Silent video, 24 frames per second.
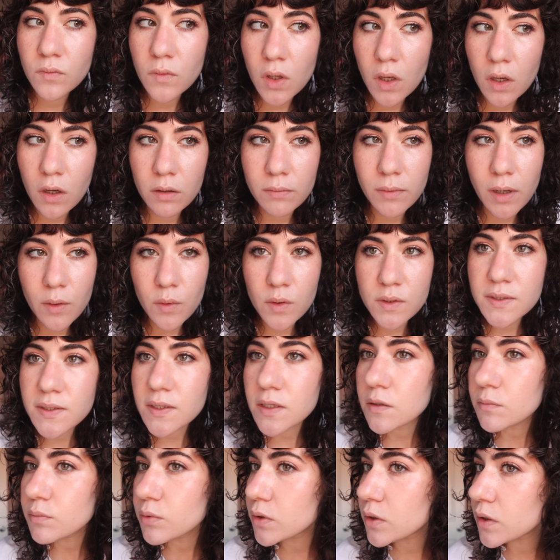I was
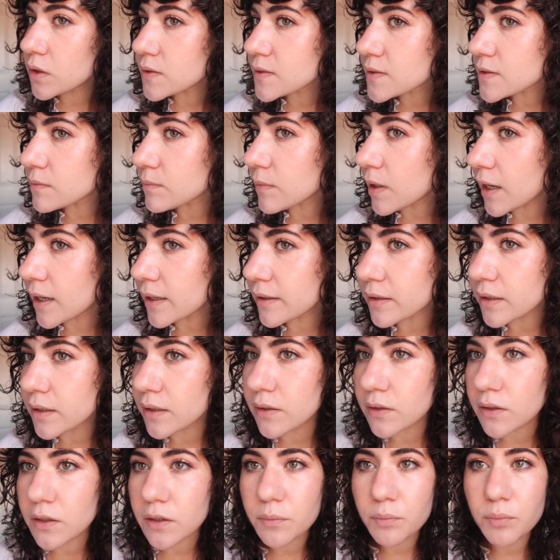gonna put on some
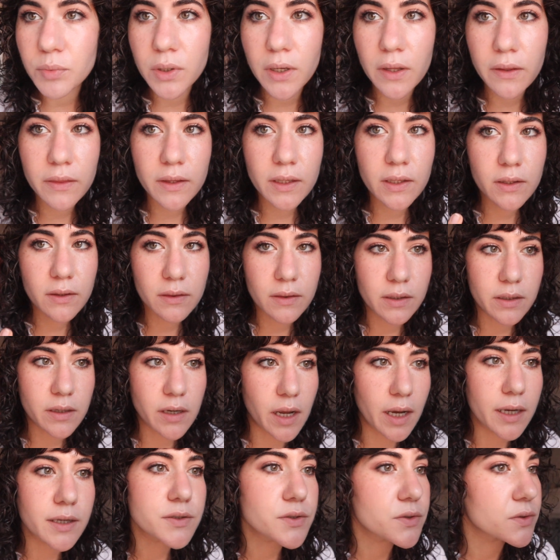highlighter, but I think the
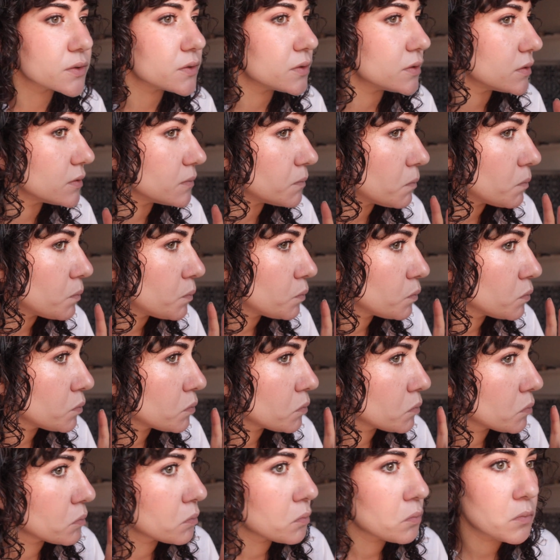natural
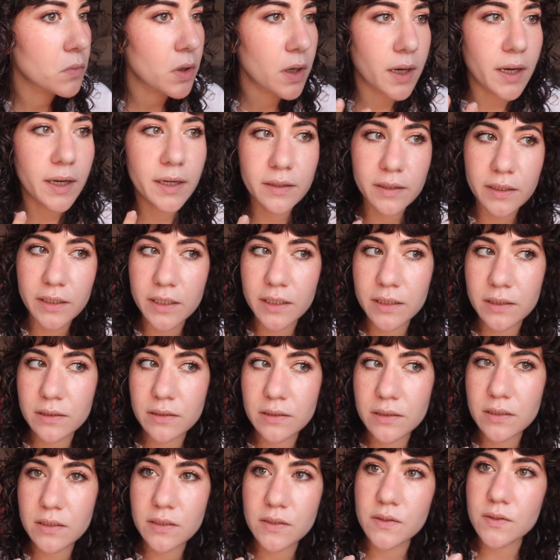highlight
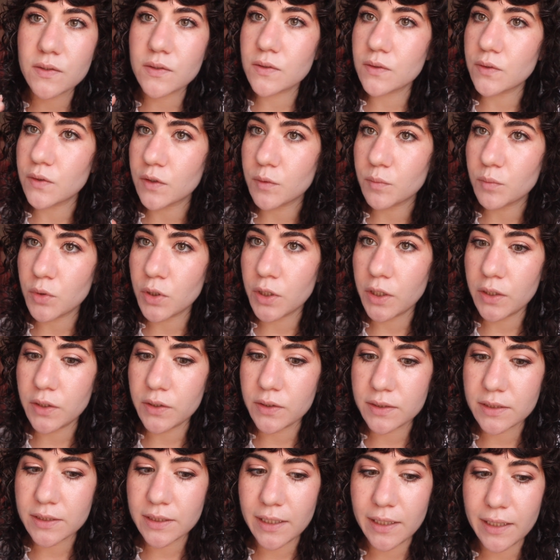is looking pretty
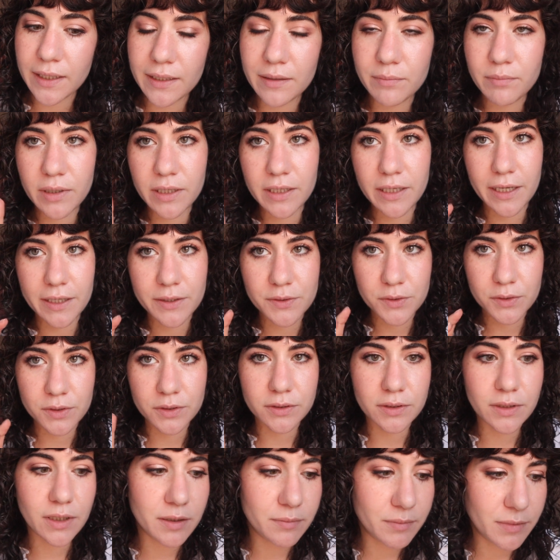good today. And by natural,
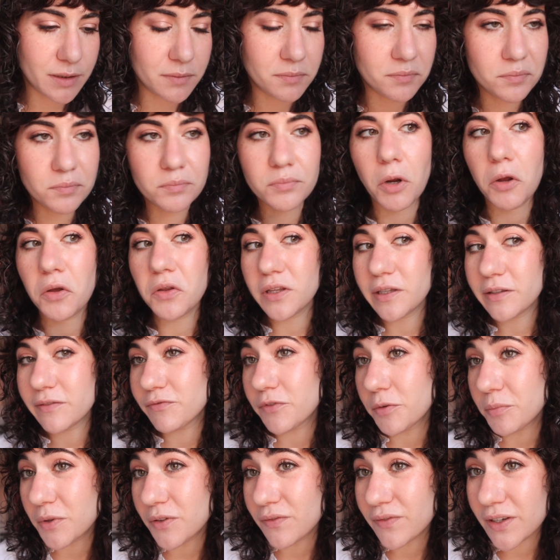I mean probably
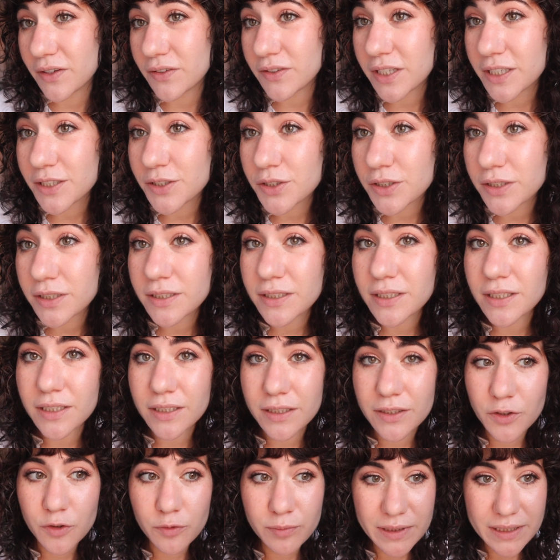from the foundation and a
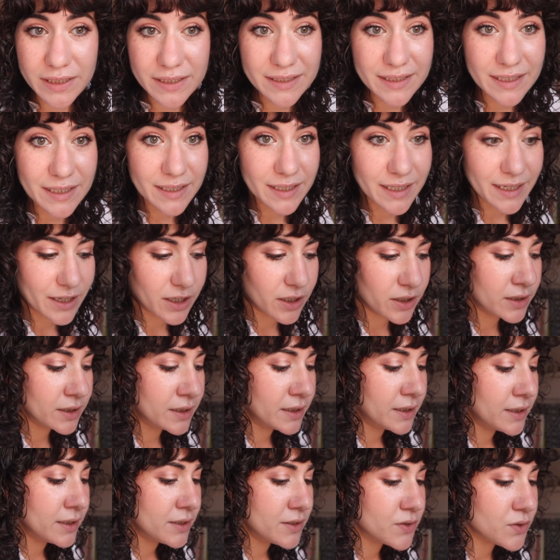little bit of skincare.
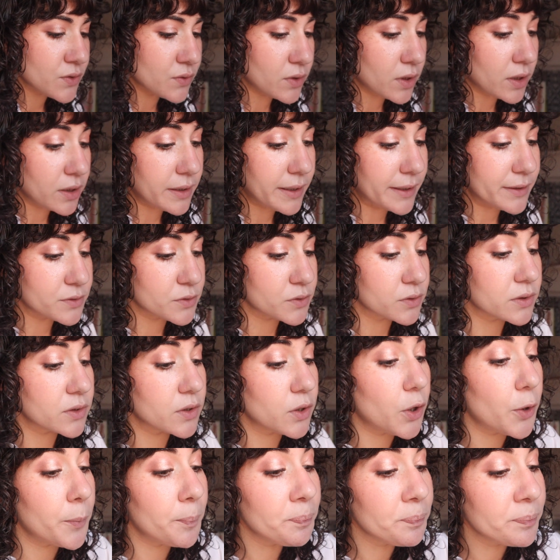So not natural at
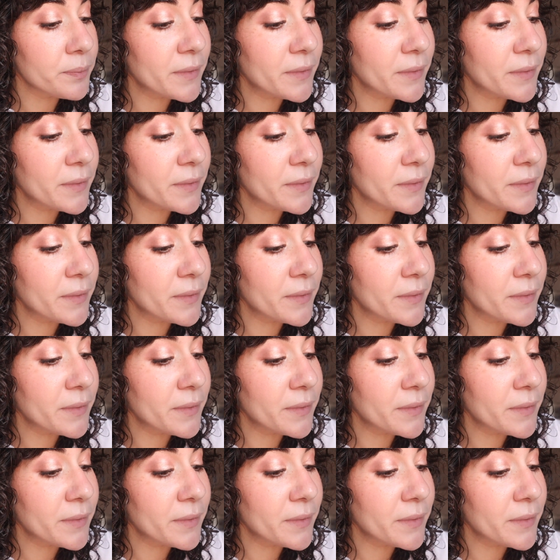all.